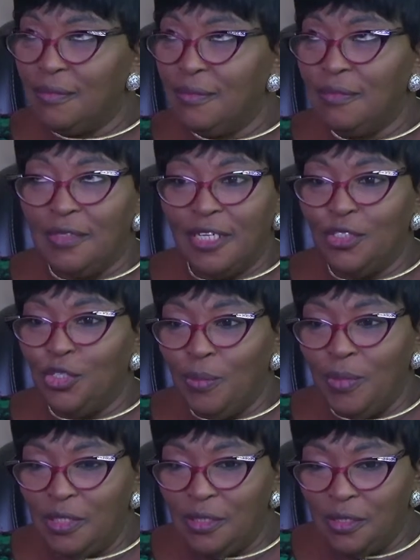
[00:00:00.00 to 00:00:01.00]

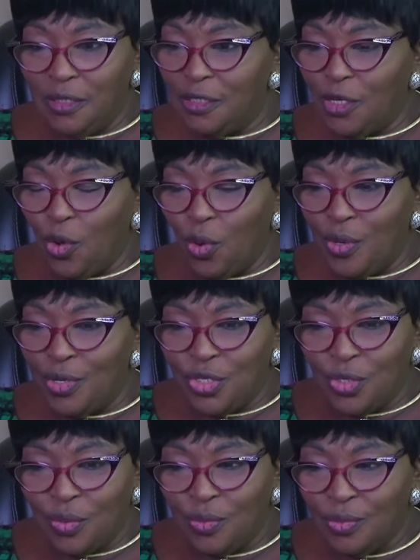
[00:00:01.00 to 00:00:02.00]
randomly in the congregation
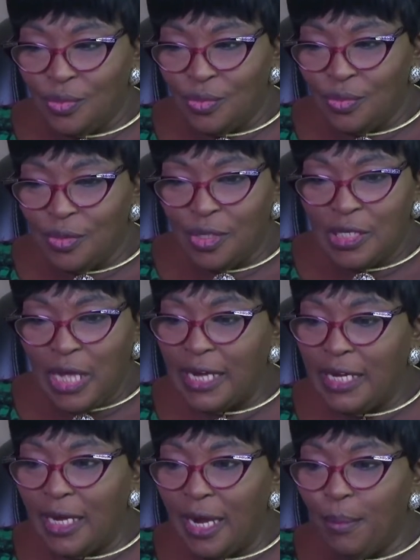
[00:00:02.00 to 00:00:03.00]
had
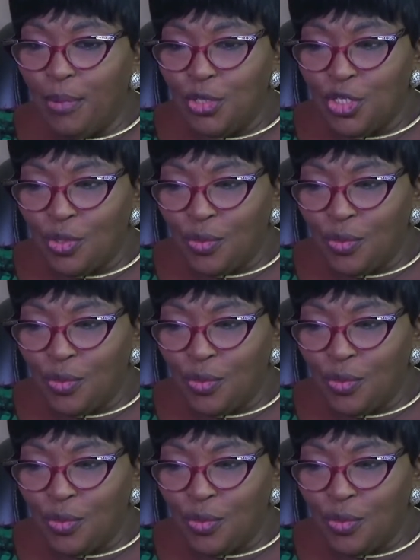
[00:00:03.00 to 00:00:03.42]
an abortion,